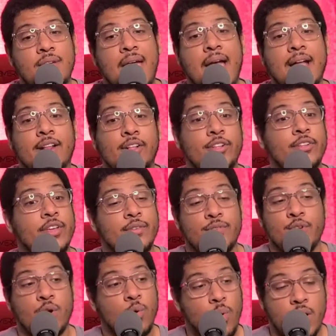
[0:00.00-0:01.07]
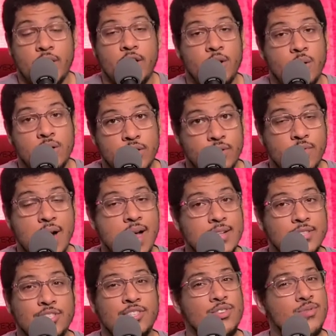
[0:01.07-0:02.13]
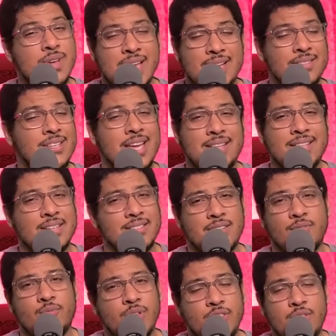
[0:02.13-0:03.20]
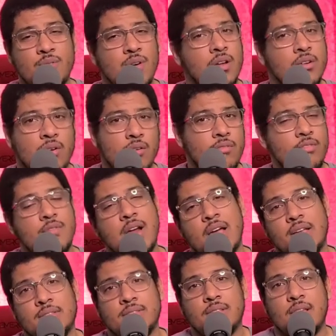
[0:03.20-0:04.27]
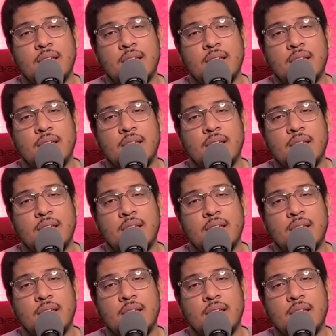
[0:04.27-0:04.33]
and if you're wanting to go on other rides, you can't take that stuff with you on all of the rides.